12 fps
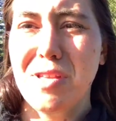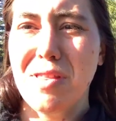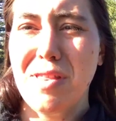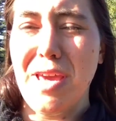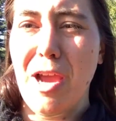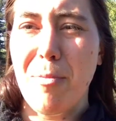
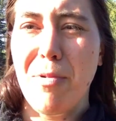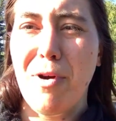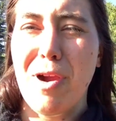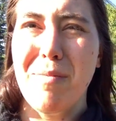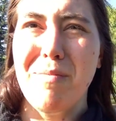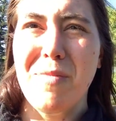the
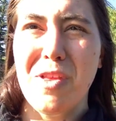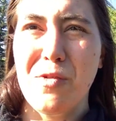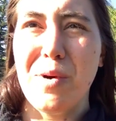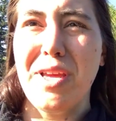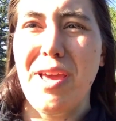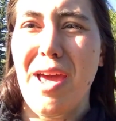airport the
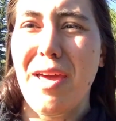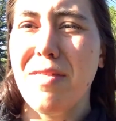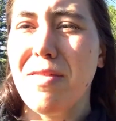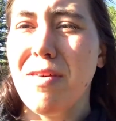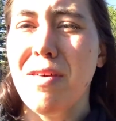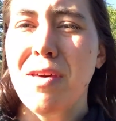
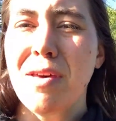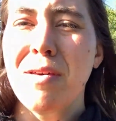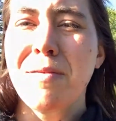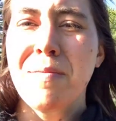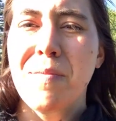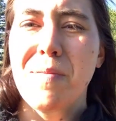28th
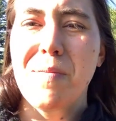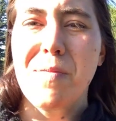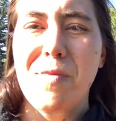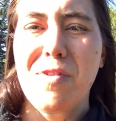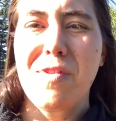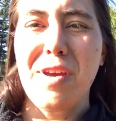
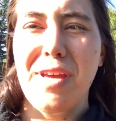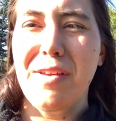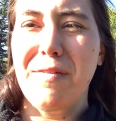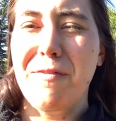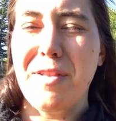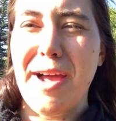to
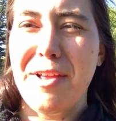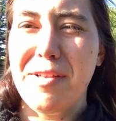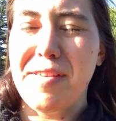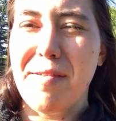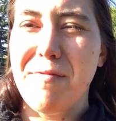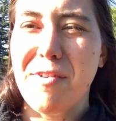fly to
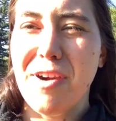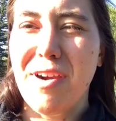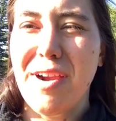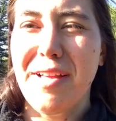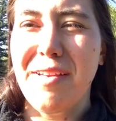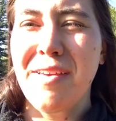Denver
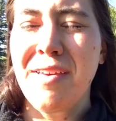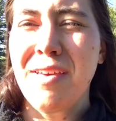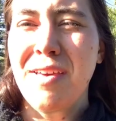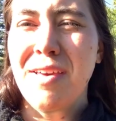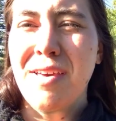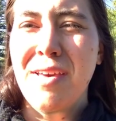and
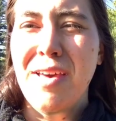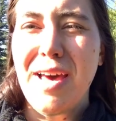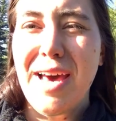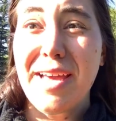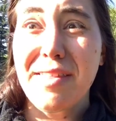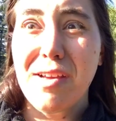
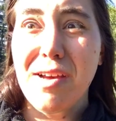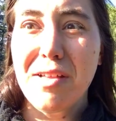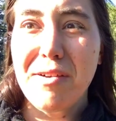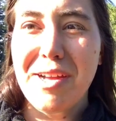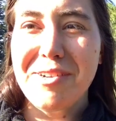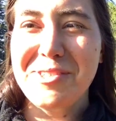hike the
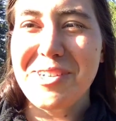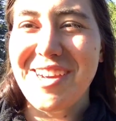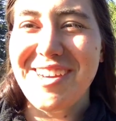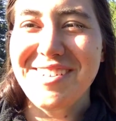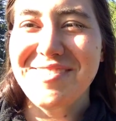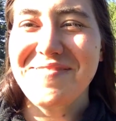Colorado
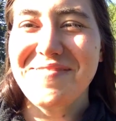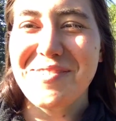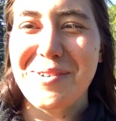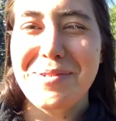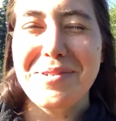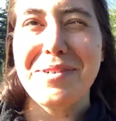Trail.
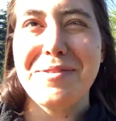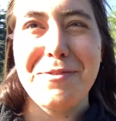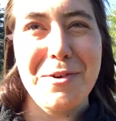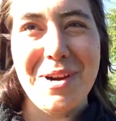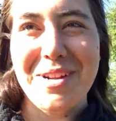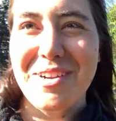
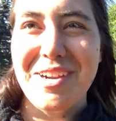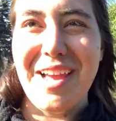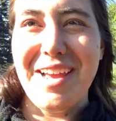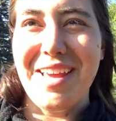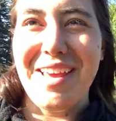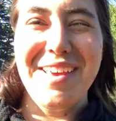
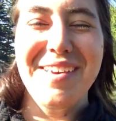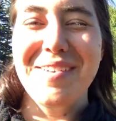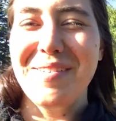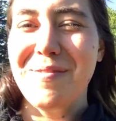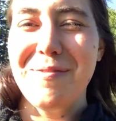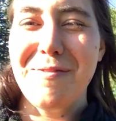
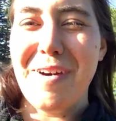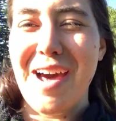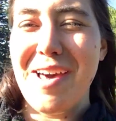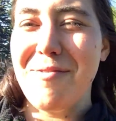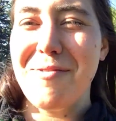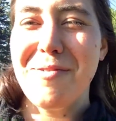
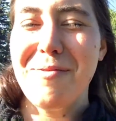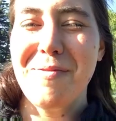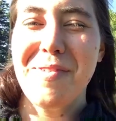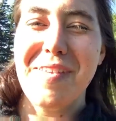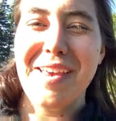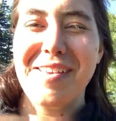
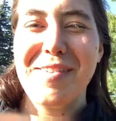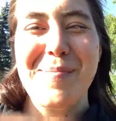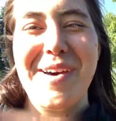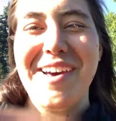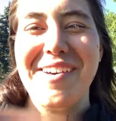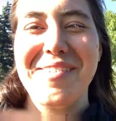485-6
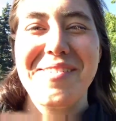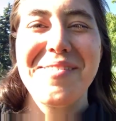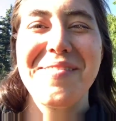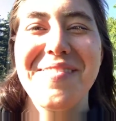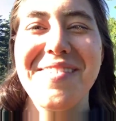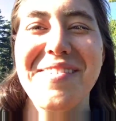miles.
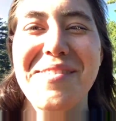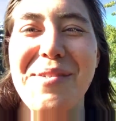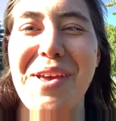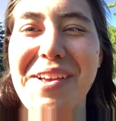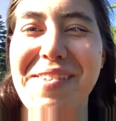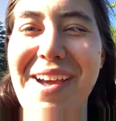
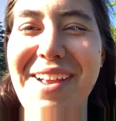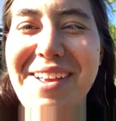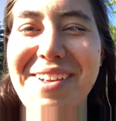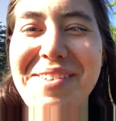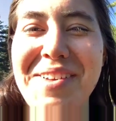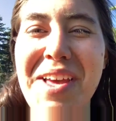Exciting.